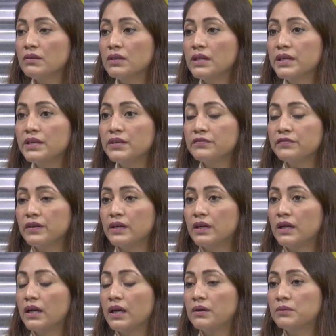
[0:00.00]
if
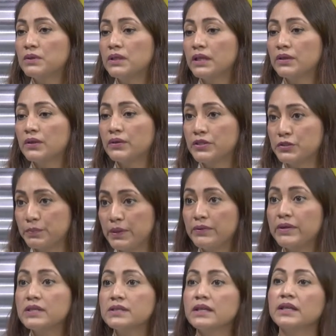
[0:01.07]
I would encourage
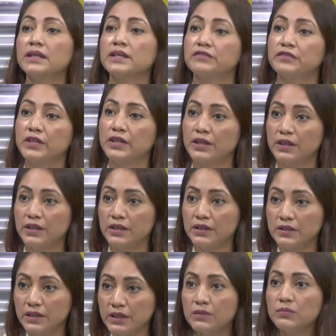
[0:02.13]
parents, and if they
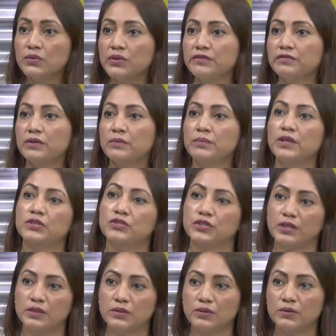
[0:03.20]
need more
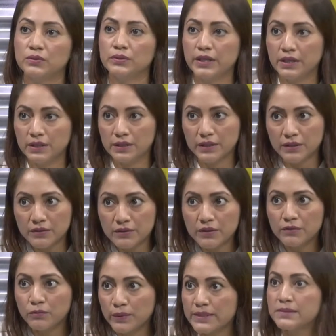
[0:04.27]
information, you know, there
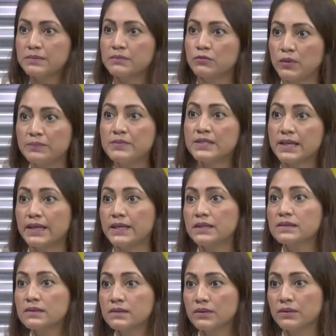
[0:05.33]
are
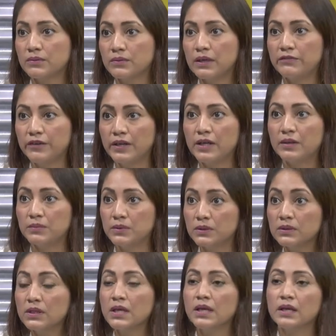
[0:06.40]
websites, you know,
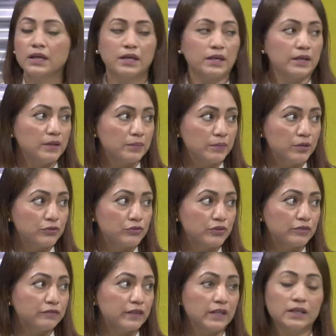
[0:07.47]
available in the Ministry
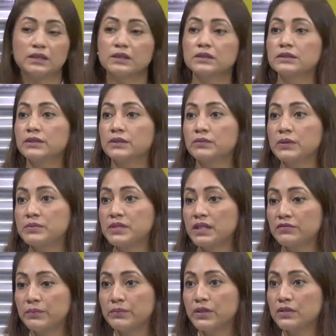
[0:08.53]
of Health, mm-hmm. their website from the